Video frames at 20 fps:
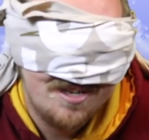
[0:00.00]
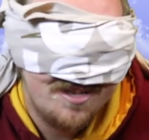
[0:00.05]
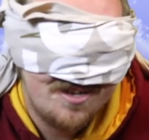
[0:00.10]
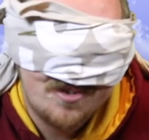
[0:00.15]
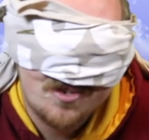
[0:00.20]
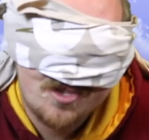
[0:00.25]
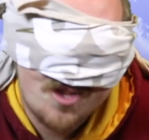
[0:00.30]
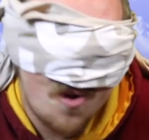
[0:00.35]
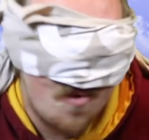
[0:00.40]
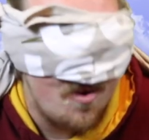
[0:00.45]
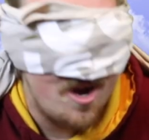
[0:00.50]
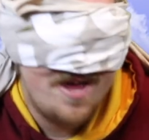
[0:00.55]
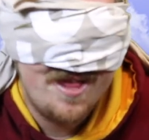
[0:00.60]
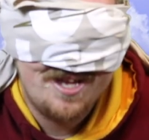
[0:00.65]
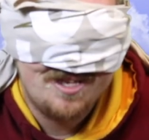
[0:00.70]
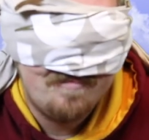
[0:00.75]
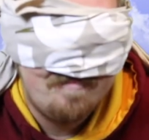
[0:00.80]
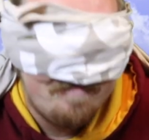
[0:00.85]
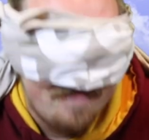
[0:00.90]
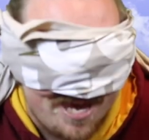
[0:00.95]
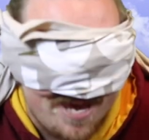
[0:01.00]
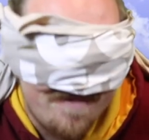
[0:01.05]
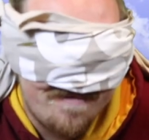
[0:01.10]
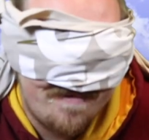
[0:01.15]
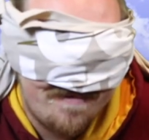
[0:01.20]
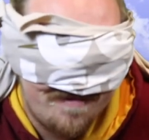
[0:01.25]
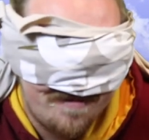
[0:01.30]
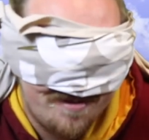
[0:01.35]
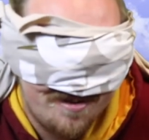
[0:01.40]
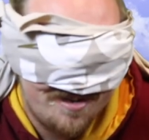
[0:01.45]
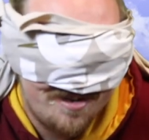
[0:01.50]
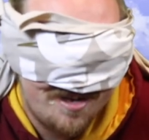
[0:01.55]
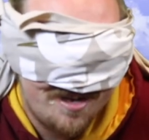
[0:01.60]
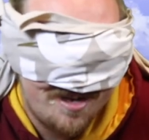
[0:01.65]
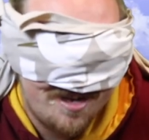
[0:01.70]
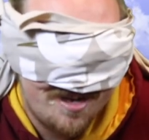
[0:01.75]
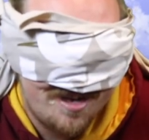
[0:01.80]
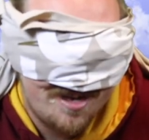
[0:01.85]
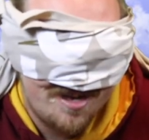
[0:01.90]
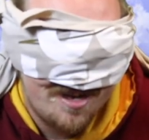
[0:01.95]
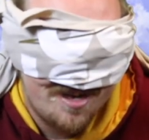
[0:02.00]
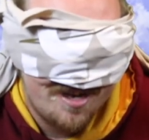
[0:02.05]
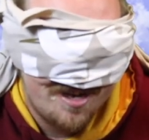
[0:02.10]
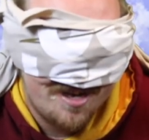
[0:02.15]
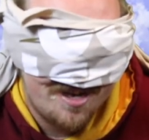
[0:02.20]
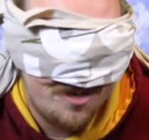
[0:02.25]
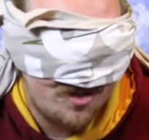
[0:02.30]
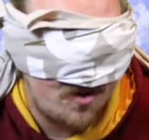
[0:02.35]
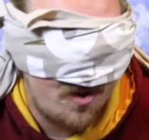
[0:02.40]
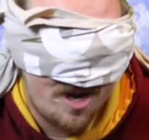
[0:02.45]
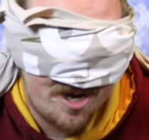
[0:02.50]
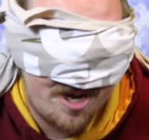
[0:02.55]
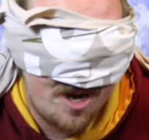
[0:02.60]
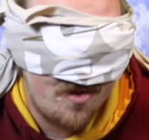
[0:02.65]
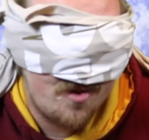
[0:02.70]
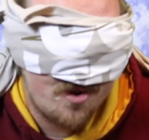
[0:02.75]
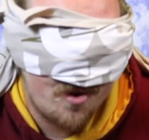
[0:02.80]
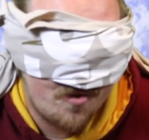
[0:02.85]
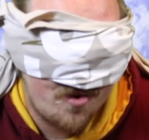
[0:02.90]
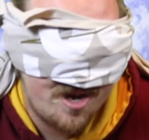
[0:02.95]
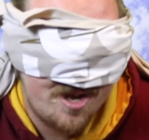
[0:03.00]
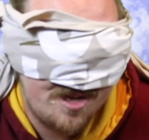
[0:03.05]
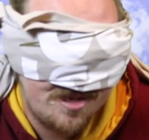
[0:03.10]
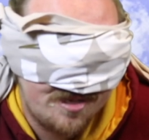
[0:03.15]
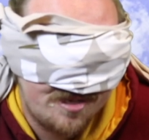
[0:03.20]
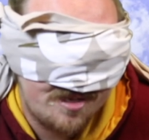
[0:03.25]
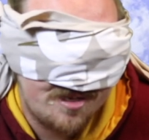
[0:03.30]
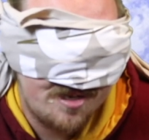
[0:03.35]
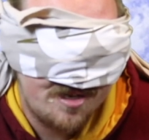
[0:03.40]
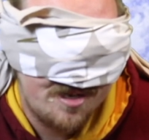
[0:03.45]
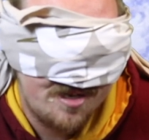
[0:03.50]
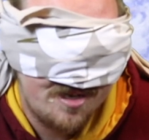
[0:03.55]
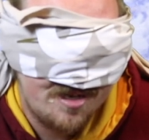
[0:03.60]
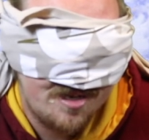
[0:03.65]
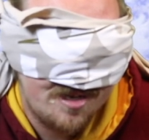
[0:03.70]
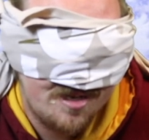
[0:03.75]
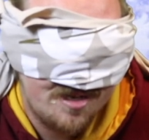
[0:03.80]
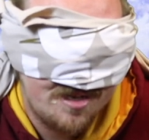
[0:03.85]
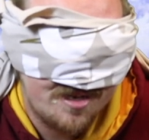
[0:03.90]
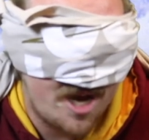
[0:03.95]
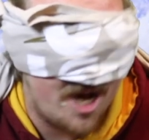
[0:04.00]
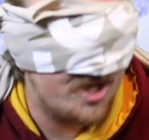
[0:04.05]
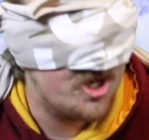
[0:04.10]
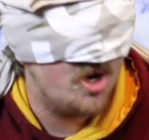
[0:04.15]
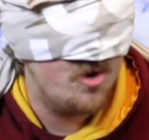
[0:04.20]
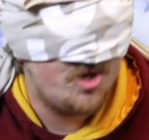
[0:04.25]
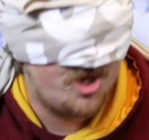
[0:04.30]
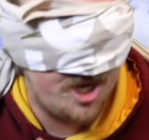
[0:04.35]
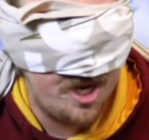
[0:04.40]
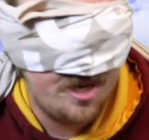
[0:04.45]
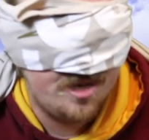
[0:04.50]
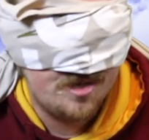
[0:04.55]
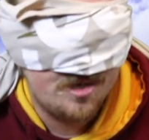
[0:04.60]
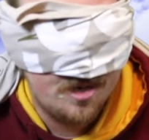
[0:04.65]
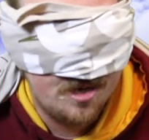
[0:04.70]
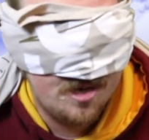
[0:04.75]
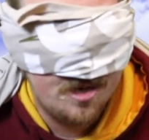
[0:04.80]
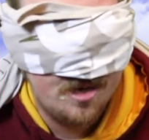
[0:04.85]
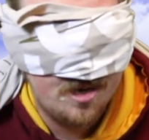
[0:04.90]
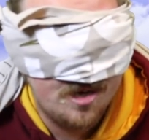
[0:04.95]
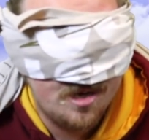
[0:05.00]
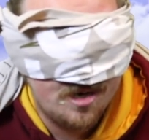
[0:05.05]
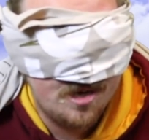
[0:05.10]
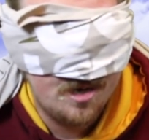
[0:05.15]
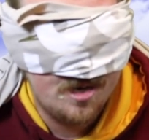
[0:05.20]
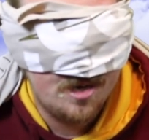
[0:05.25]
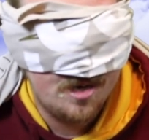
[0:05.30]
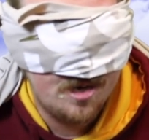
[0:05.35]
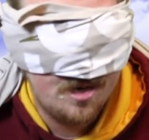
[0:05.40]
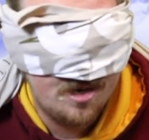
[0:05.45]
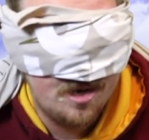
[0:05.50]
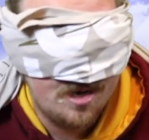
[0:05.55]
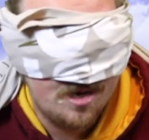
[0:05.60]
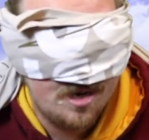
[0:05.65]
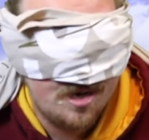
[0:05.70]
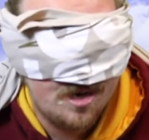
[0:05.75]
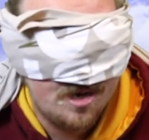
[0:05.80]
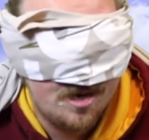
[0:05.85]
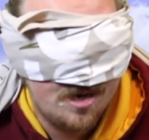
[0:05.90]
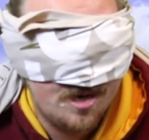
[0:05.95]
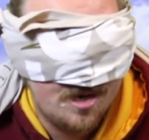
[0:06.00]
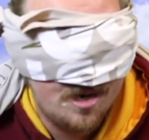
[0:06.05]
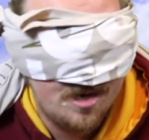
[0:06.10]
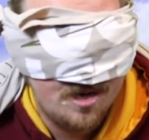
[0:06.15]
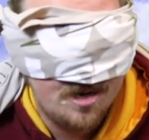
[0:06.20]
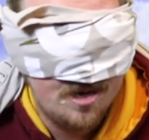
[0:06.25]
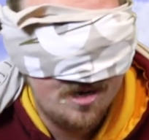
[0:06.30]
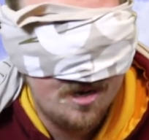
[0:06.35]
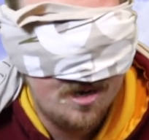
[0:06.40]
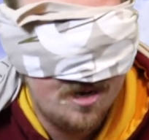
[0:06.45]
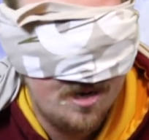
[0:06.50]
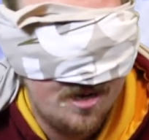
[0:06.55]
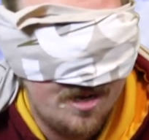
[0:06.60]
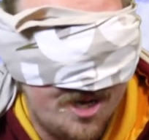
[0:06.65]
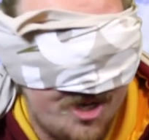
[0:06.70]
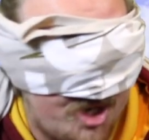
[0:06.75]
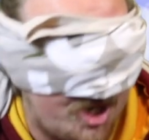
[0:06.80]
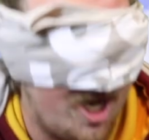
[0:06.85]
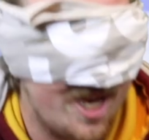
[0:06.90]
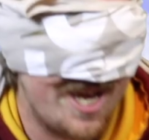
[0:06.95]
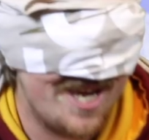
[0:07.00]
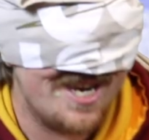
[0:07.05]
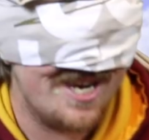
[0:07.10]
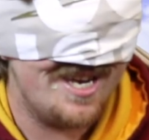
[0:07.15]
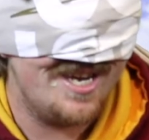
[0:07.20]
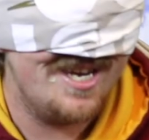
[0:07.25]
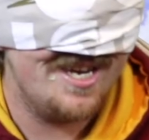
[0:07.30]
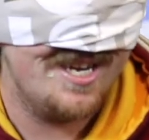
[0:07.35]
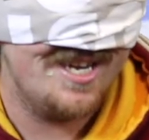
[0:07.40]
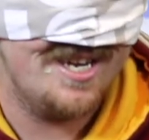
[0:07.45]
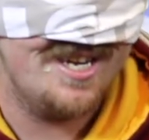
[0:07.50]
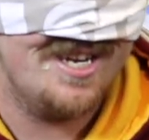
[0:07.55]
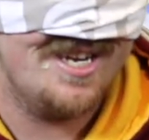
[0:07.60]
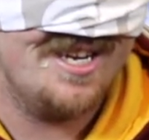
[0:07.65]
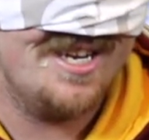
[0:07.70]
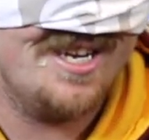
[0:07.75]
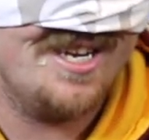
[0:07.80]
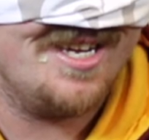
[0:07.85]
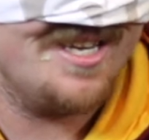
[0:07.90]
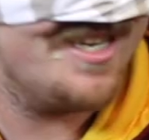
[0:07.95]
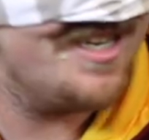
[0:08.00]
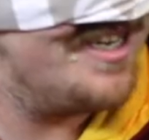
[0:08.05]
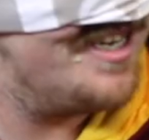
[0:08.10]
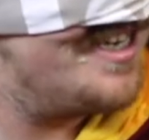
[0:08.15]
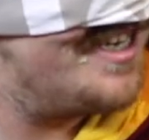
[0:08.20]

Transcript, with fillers: There's no way that's beef. Shredded beef. Is there any other ingredients? No. Nacho cheese. It's chicken. It's chicken. It's chicken. It's chicken.